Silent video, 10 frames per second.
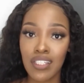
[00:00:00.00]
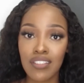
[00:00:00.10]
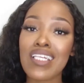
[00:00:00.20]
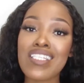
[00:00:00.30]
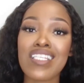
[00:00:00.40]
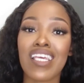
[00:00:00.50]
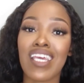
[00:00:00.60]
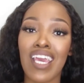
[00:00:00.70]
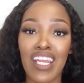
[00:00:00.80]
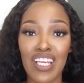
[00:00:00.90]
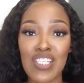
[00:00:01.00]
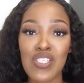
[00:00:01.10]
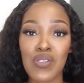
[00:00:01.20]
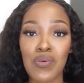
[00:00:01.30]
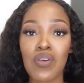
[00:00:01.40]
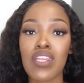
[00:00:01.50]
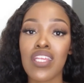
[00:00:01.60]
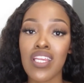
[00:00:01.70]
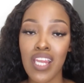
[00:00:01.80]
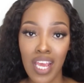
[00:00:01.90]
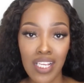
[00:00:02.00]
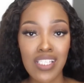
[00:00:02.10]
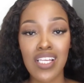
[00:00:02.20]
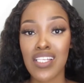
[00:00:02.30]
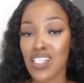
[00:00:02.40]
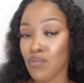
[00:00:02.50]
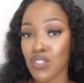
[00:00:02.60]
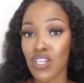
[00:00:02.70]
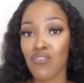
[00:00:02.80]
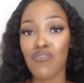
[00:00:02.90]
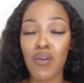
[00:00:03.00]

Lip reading: Let's get into the next assumption.